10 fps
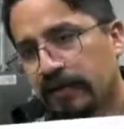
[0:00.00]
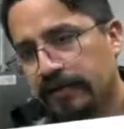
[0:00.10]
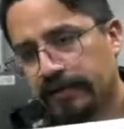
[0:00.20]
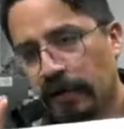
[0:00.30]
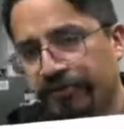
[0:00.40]

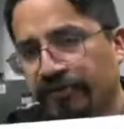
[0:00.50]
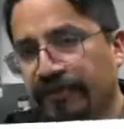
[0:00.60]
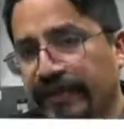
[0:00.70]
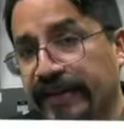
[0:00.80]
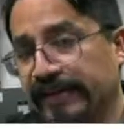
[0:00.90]
It's 100
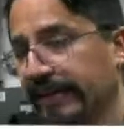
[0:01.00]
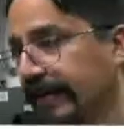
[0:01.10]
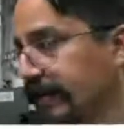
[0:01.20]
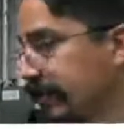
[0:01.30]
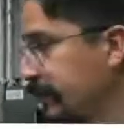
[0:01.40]

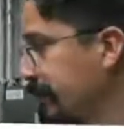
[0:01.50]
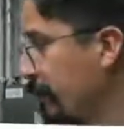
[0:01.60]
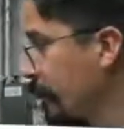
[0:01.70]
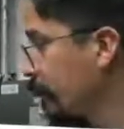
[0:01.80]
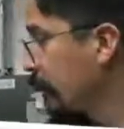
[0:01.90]
milliseconds,
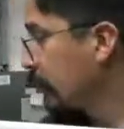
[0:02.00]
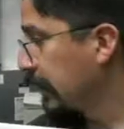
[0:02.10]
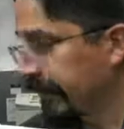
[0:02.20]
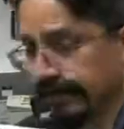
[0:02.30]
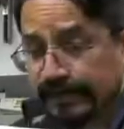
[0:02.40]

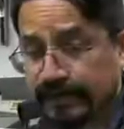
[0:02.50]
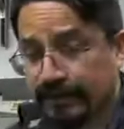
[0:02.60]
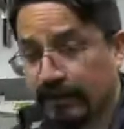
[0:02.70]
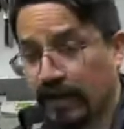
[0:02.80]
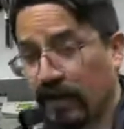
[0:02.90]
and then it's
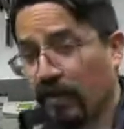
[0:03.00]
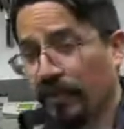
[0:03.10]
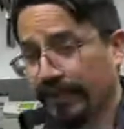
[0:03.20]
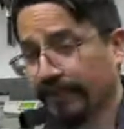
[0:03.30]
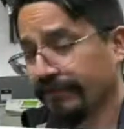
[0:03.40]
going to
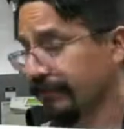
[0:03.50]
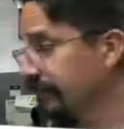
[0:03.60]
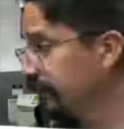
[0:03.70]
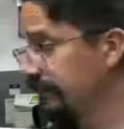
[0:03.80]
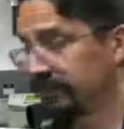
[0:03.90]
open
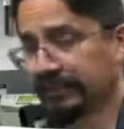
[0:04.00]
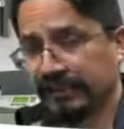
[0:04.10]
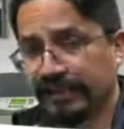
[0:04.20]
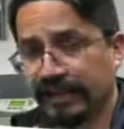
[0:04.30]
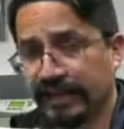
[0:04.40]
the
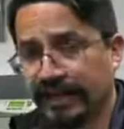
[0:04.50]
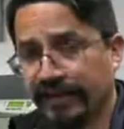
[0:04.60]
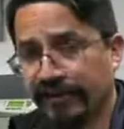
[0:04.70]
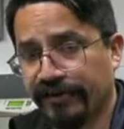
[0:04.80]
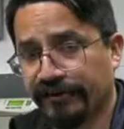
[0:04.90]

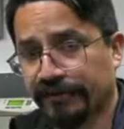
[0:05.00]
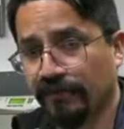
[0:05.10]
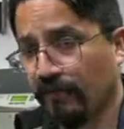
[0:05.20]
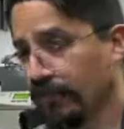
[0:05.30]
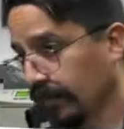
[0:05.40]
generator.
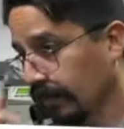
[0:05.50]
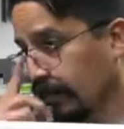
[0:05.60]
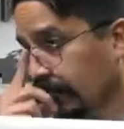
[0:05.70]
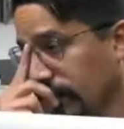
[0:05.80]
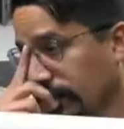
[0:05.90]

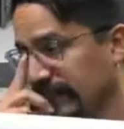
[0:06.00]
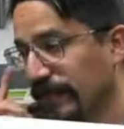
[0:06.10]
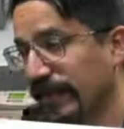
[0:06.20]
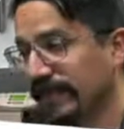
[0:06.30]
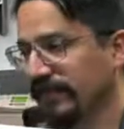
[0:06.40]
This
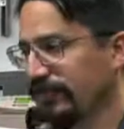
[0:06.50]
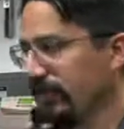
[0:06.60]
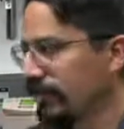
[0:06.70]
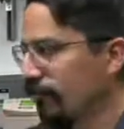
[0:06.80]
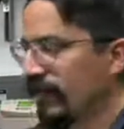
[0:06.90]
means it's
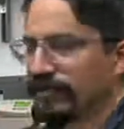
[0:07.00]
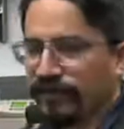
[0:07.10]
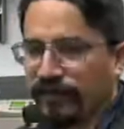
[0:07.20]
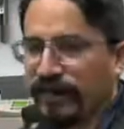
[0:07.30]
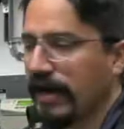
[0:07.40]
going to
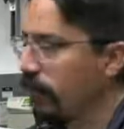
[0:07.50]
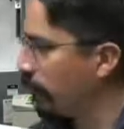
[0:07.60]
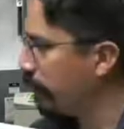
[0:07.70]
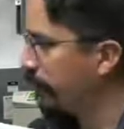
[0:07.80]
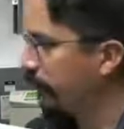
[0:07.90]
transfer
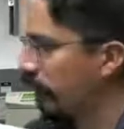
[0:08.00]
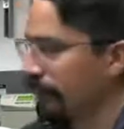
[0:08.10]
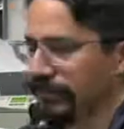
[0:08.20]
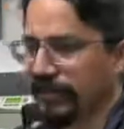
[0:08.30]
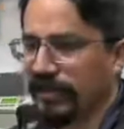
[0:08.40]
power
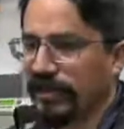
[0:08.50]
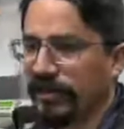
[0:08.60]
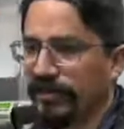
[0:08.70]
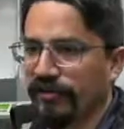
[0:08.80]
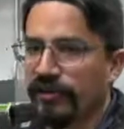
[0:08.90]
from
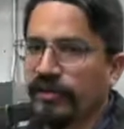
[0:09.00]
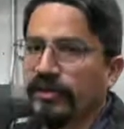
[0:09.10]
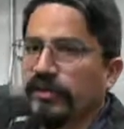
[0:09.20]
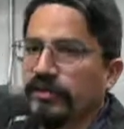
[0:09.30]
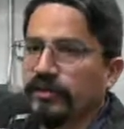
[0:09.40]
generator
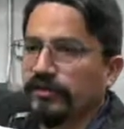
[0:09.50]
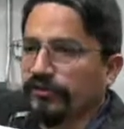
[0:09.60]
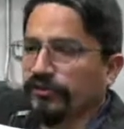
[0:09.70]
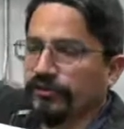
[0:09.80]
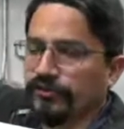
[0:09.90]

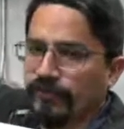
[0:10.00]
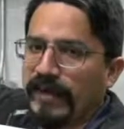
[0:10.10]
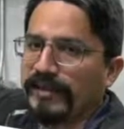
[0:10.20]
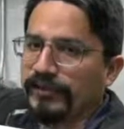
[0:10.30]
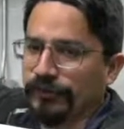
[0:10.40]

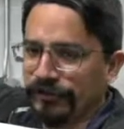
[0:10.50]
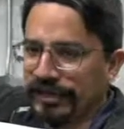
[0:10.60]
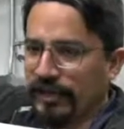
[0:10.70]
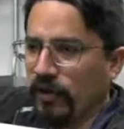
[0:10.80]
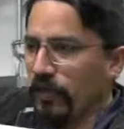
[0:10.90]
back to Tico.